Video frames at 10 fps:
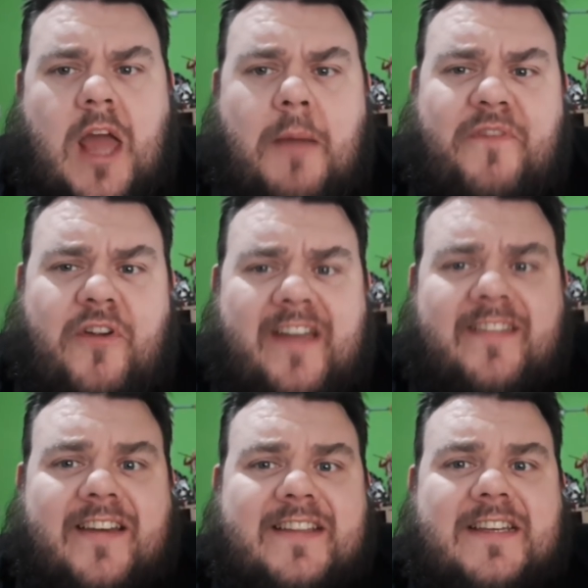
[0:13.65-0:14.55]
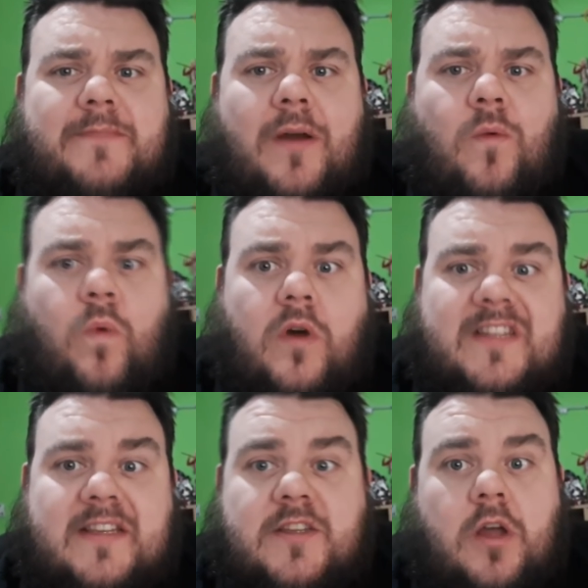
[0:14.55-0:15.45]
I'm very excited about what's
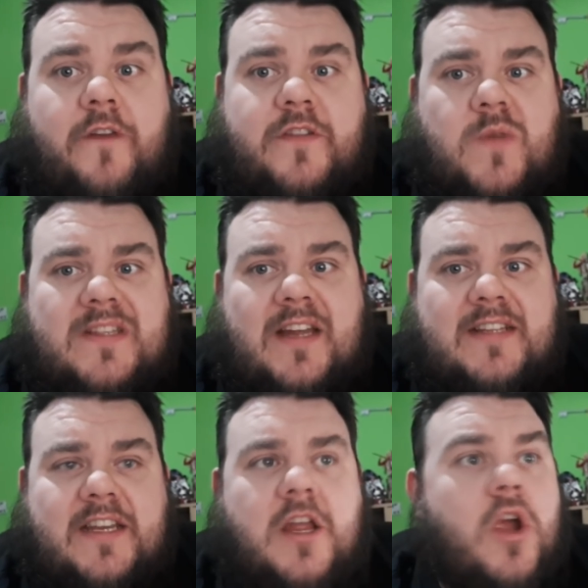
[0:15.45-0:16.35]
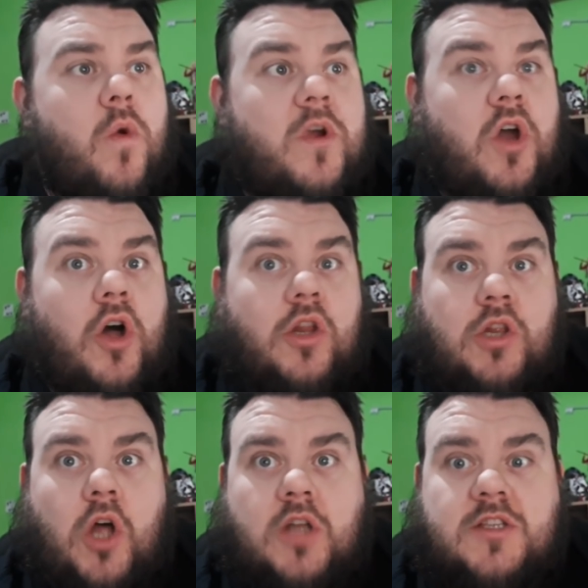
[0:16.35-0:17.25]
in store for twenty nineteen. We've got a
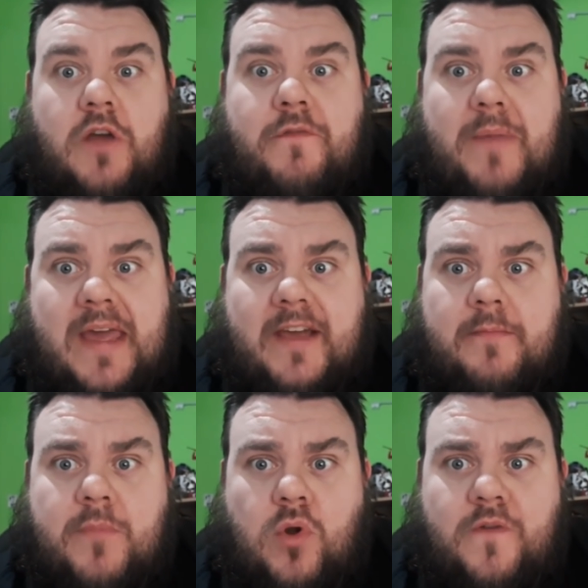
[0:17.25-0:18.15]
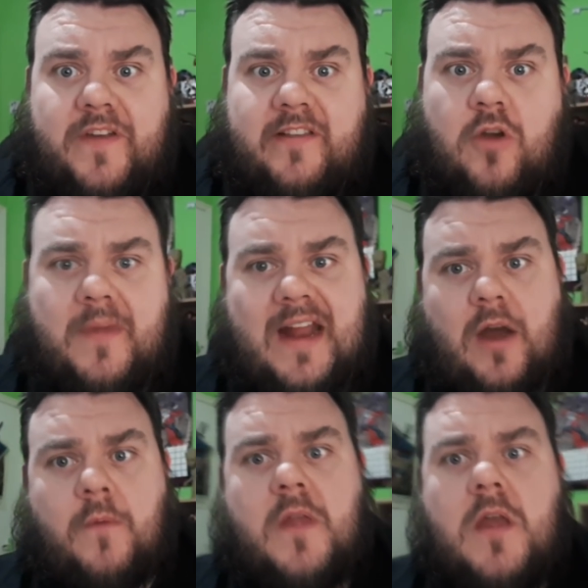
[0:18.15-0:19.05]
lot of big movies coming
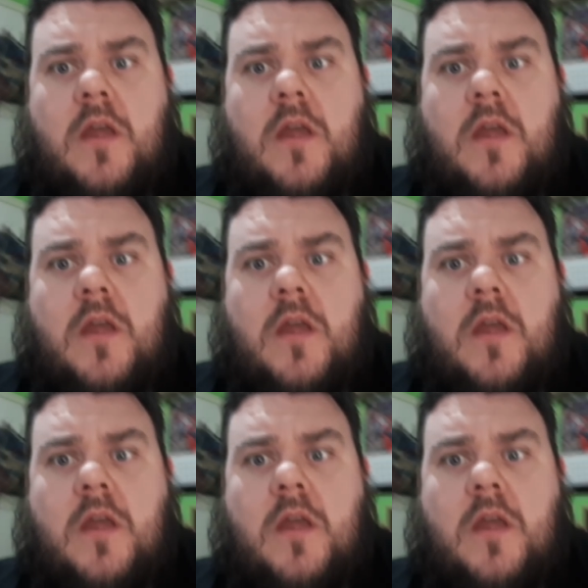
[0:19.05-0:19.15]
out.